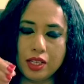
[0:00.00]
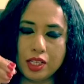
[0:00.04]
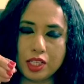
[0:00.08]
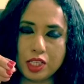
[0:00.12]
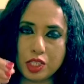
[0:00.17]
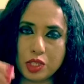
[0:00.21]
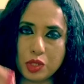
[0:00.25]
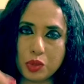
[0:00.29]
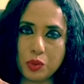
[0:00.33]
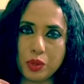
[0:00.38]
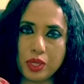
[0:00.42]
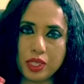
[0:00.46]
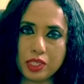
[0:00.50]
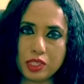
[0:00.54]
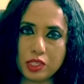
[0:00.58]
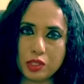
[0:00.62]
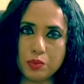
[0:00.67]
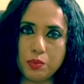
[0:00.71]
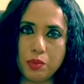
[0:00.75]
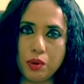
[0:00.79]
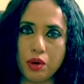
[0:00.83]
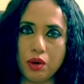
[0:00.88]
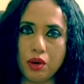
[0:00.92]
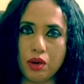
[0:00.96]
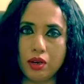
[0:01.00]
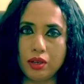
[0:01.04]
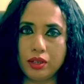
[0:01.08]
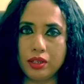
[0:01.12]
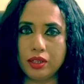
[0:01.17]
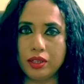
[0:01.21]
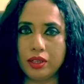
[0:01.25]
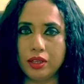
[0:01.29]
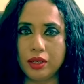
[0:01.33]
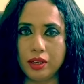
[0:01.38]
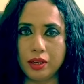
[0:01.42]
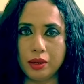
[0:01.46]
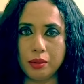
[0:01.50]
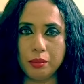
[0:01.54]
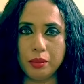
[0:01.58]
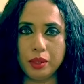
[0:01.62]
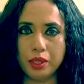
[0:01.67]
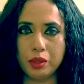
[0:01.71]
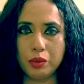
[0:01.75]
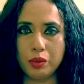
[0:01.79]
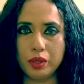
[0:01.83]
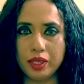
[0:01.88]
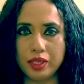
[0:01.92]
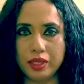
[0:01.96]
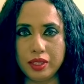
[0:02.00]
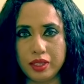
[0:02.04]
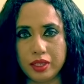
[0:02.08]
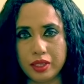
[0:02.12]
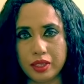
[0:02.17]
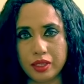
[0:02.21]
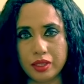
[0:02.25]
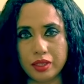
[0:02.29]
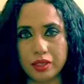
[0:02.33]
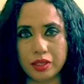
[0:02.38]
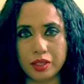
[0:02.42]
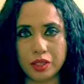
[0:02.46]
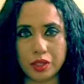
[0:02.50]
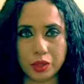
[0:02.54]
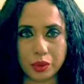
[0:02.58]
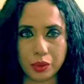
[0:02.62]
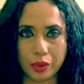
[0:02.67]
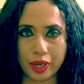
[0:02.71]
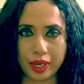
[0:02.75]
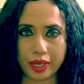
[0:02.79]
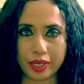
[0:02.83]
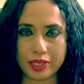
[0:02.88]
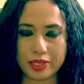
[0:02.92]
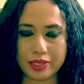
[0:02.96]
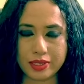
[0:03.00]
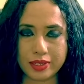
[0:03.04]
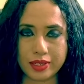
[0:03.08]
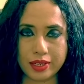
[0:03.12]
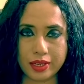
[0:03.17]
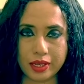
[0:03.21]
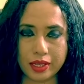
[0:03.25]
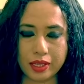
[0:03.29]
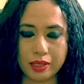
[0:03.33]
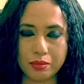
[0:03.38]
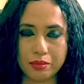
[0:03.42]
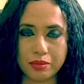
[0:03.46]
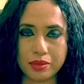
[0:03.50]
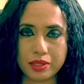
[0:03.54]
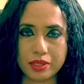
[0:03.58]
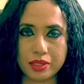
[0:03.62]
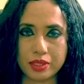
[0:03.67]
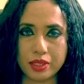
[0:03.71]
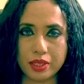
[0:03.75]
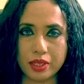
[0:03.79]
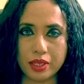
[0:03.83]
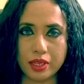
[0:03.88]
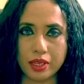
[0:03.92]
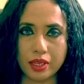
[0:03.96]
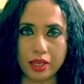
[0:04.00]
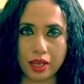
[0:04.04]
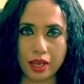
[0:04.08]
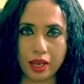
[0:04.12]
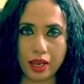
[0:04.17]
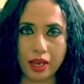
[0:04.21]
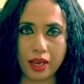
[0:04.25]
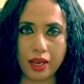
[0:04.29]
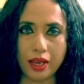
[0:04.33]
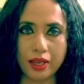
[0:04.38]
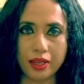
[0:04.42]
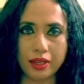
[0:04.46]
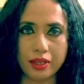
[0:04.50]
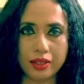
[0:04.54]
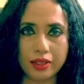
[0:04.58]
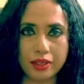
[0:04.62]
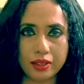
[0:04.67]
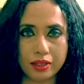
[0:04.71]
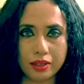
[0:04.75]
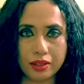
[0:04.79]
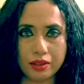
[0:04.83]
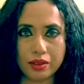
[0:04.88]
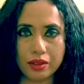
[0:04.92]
sweet spot between the two extremes and